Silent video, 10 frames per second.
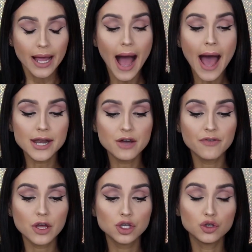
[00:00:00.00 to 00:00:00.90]
kind of,
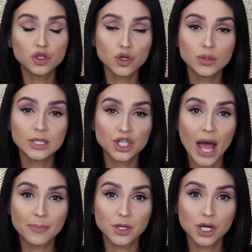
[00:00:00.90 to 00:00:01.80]
you choose a
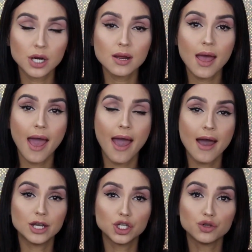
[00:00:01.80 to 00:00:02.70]
chapter
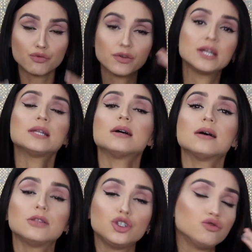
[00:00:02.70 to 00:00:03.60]
and you read
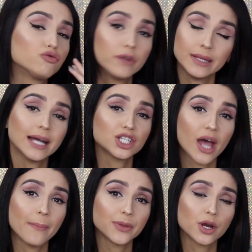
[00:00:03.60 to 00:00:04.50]
you read that
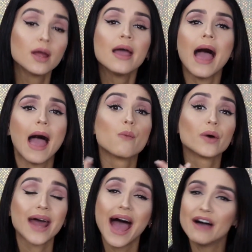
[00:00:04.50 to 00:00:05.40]
chapter, and
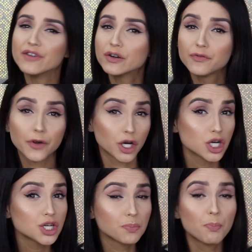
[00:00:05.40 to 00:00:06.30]
whatever
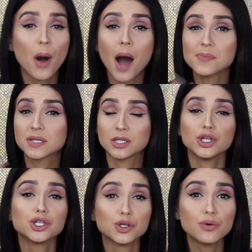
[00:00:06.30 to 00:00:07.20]
verse pops
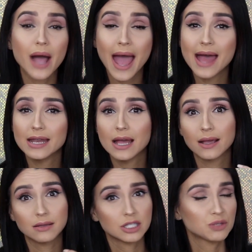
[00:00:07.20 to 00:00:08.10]
to you and
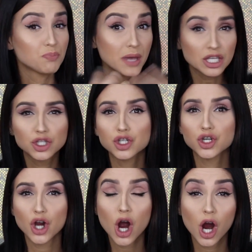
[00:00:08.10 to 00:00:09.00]
speaks to
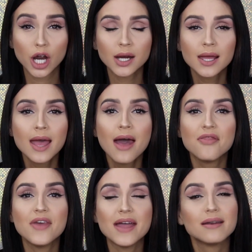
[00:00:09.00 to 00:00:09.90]
your heart,
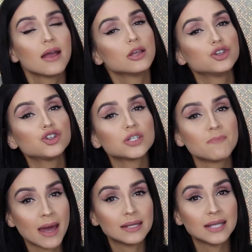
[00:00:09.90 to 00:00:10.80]
then you just
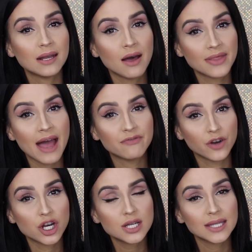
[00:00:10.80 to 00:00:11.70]
meditate on that
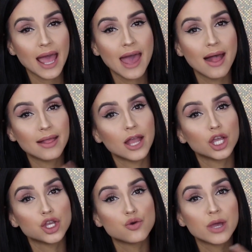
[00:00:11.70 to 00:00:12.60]
verse,
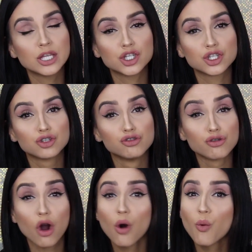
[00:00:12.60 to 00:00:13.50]
and you can just
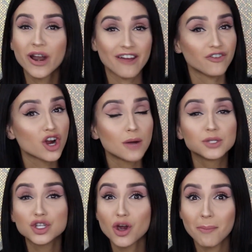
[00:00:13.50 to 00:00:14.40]
draw whatever
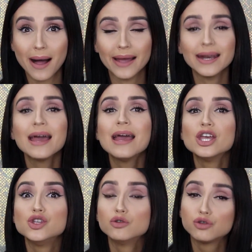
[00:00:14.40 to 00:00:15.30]
comes to your mind.
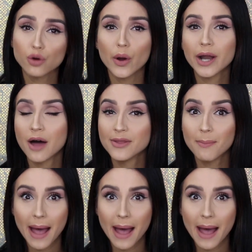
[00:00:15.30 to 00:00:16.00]
You draw it on the